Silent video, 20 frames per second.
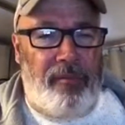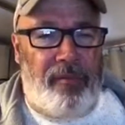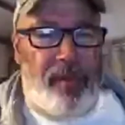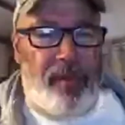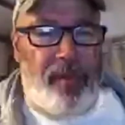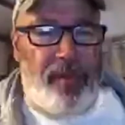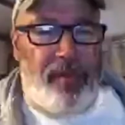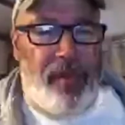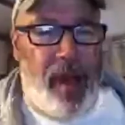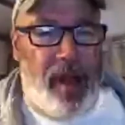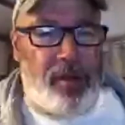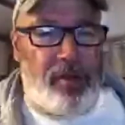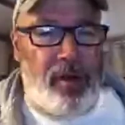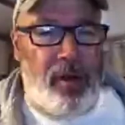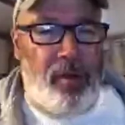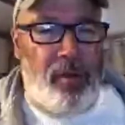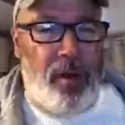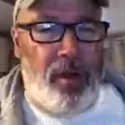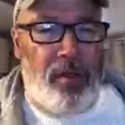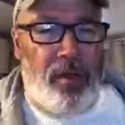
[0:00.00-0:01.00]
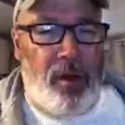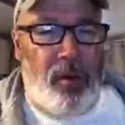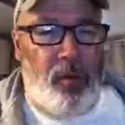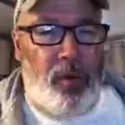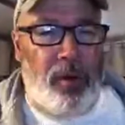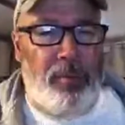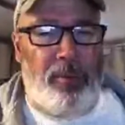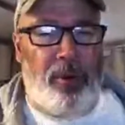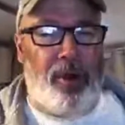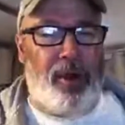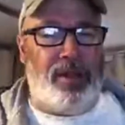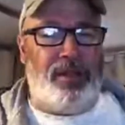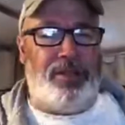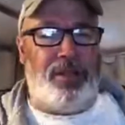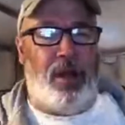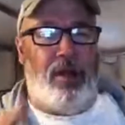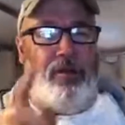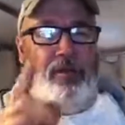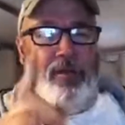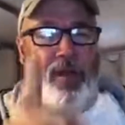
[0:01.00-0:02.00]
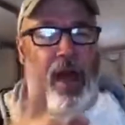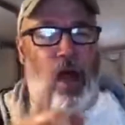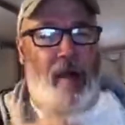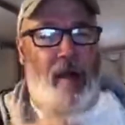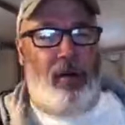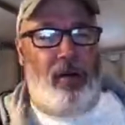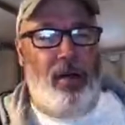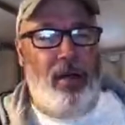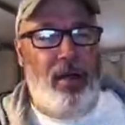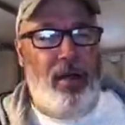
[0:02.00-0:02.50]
came from the factory with a wood burning stove.